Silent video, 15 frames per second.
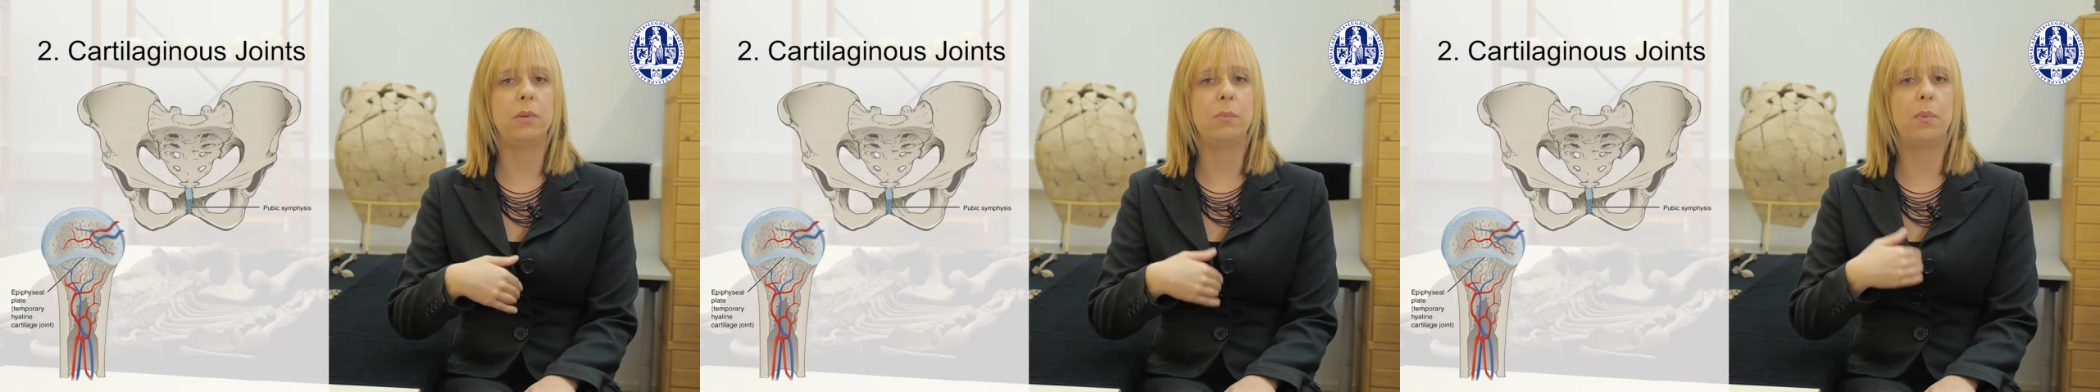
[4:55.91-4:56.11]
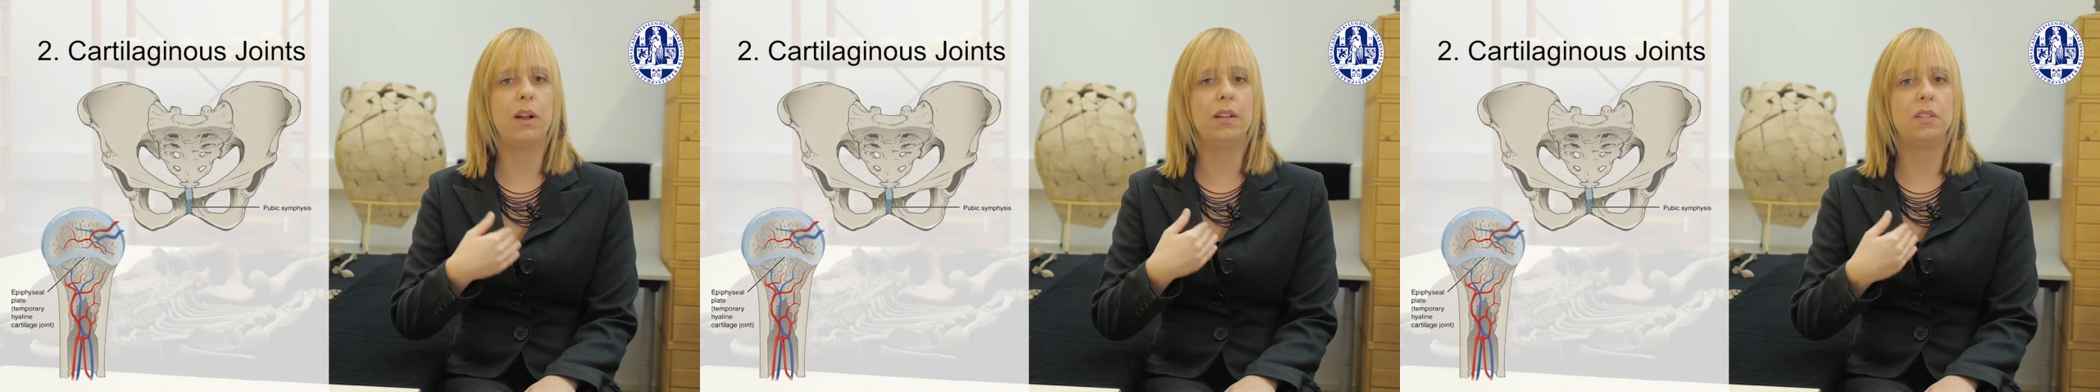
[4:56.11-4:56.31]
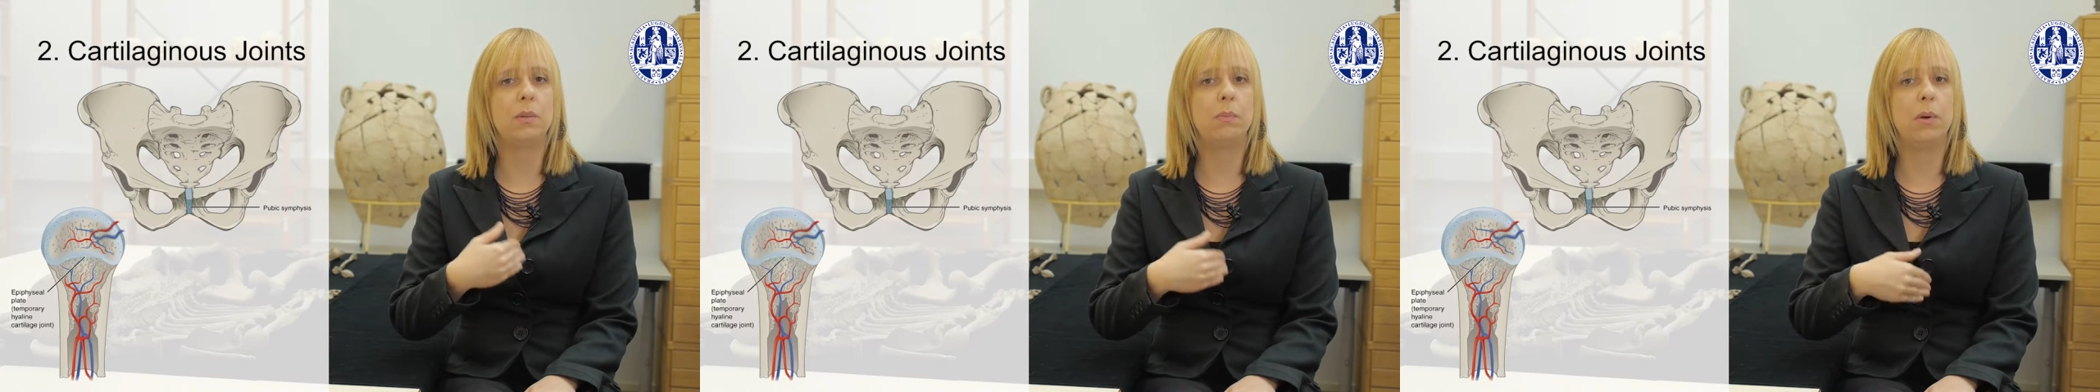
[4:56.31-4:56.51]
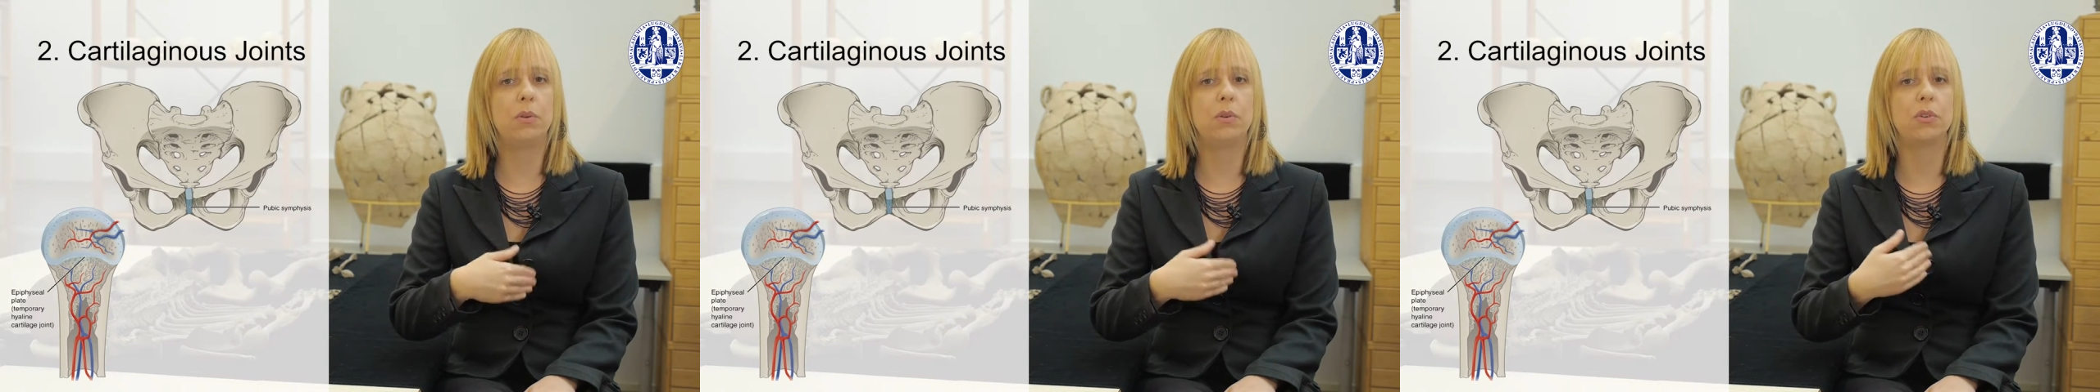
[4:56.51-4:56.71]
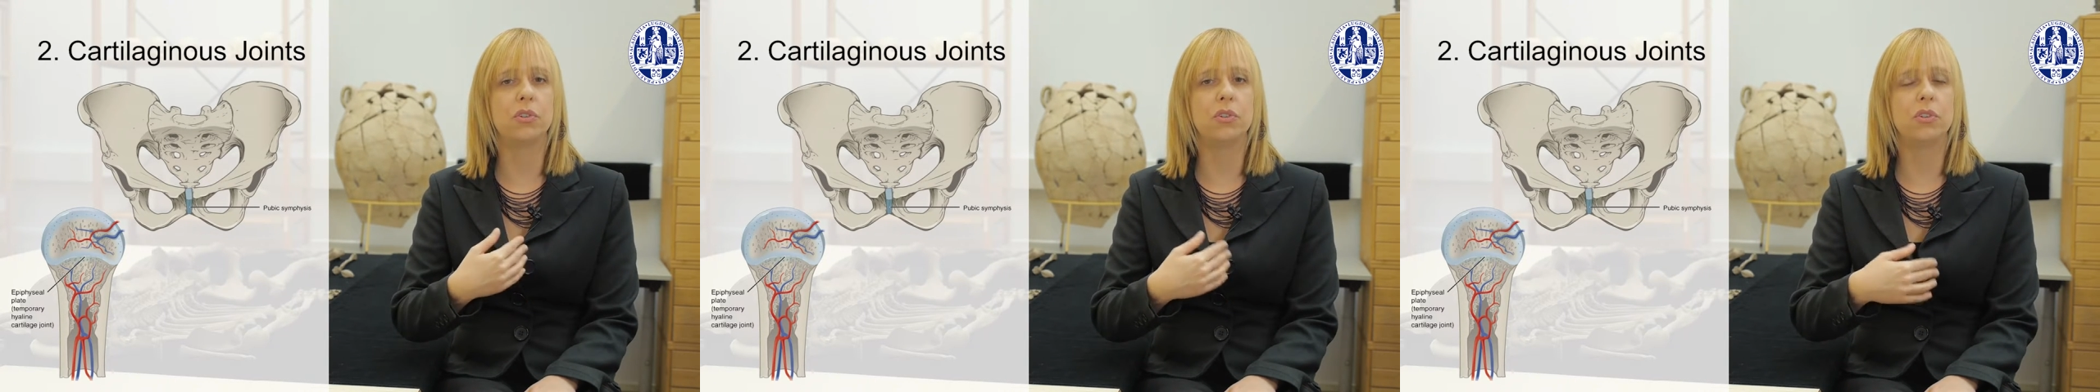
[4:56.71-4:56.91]
breastbone
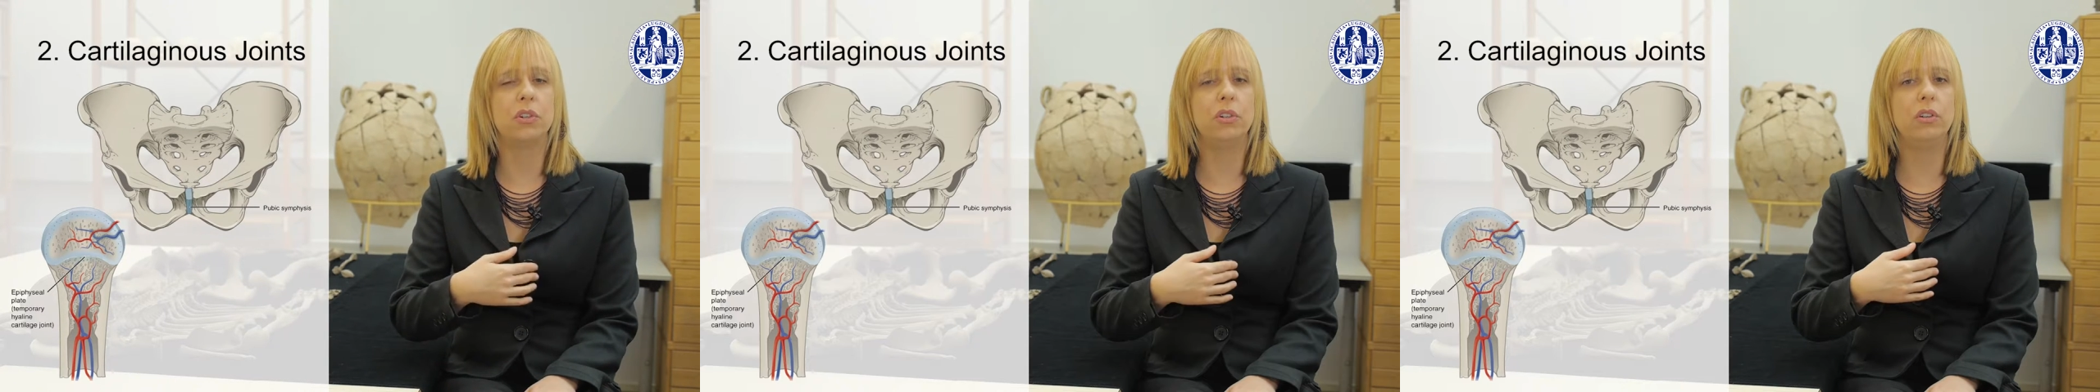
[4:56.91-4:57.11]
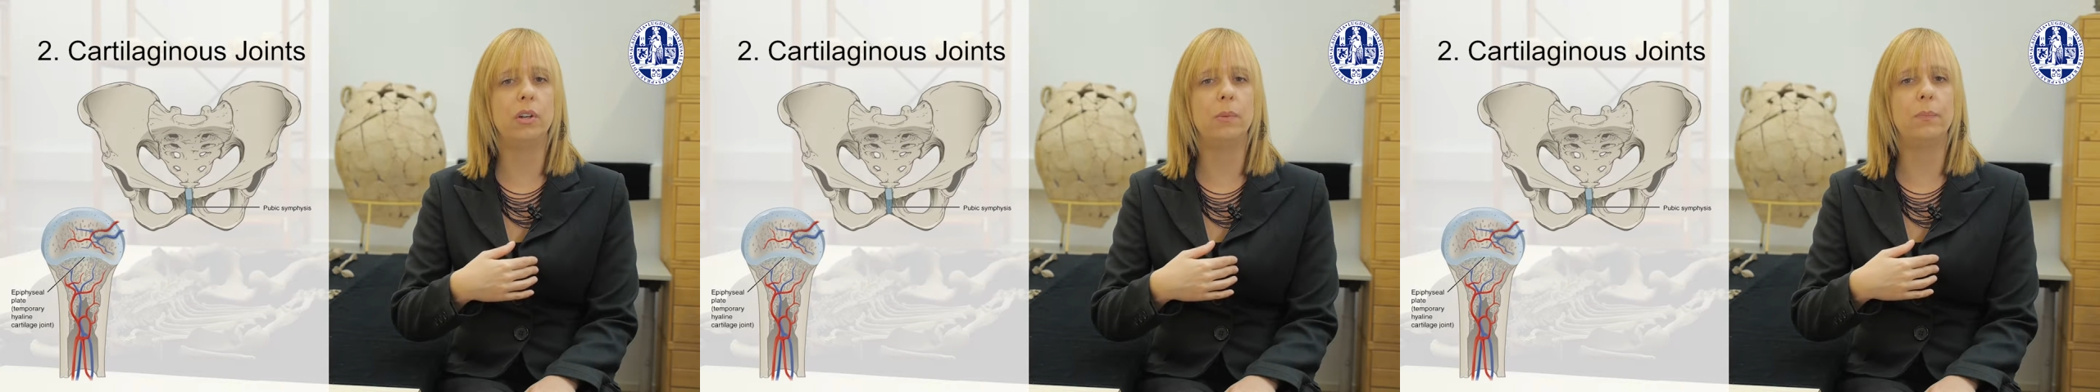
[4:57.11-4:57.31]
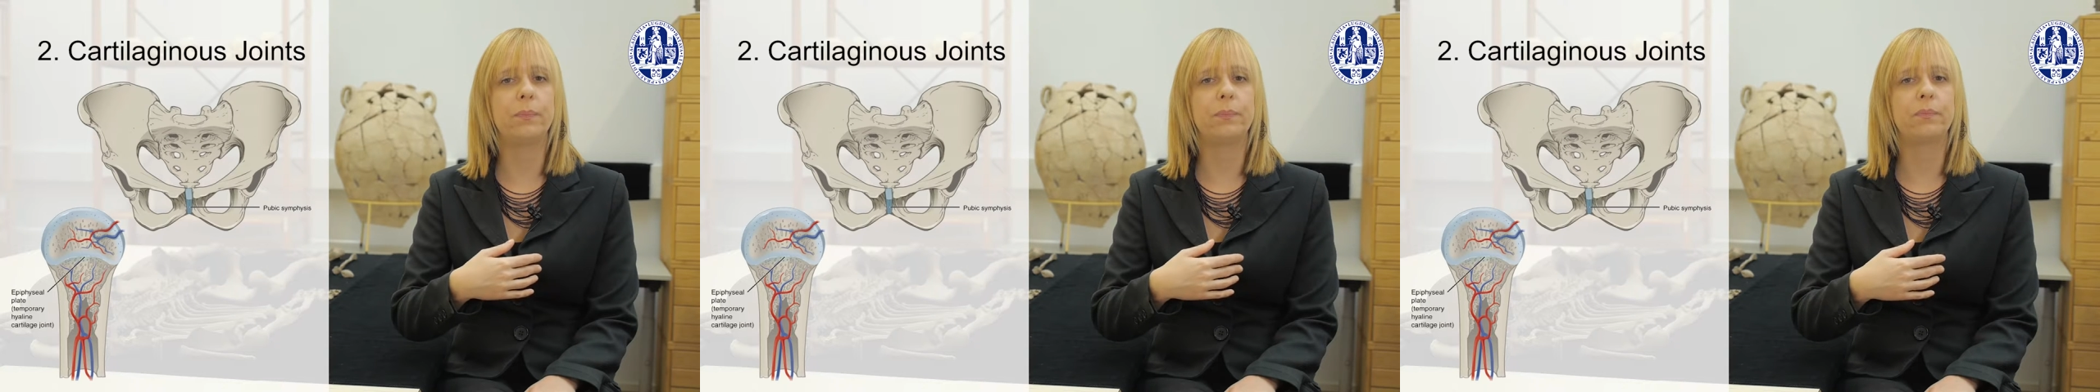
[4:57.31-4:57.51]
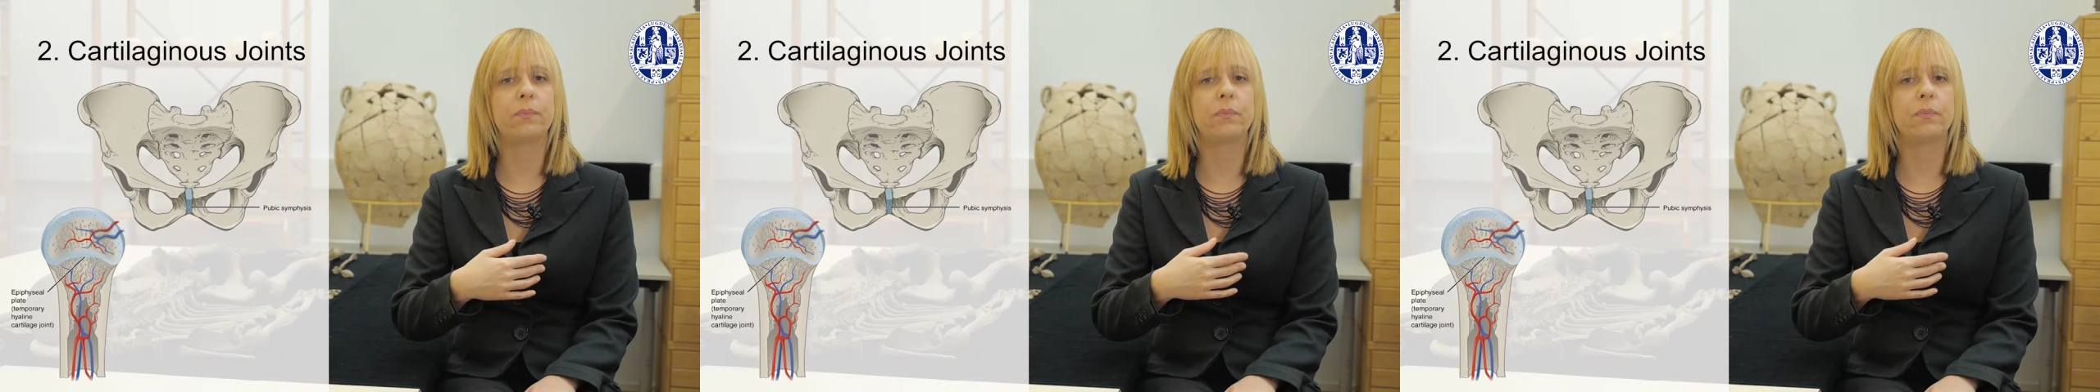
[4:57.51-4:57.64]
or sternum.